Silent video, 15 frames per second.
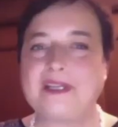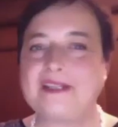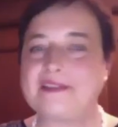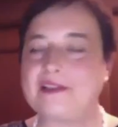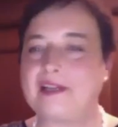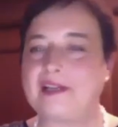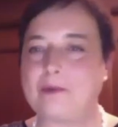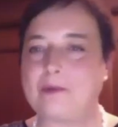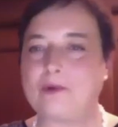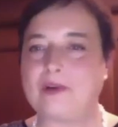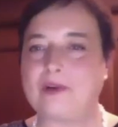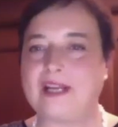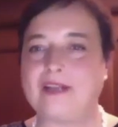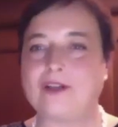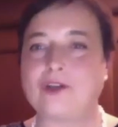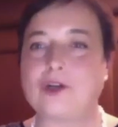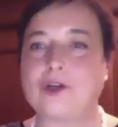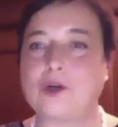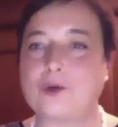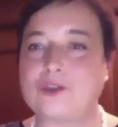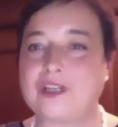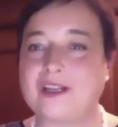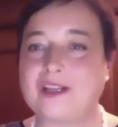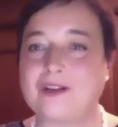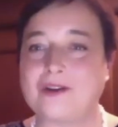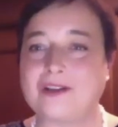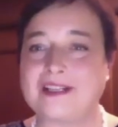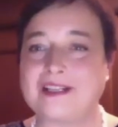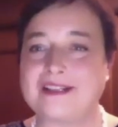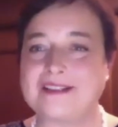elaborate on coaching in
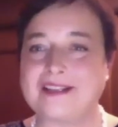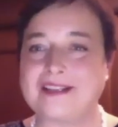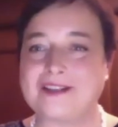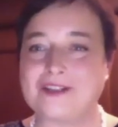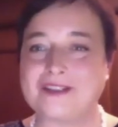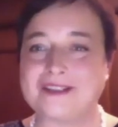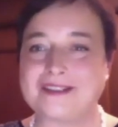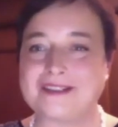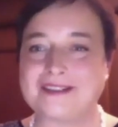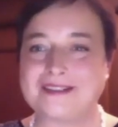organizations?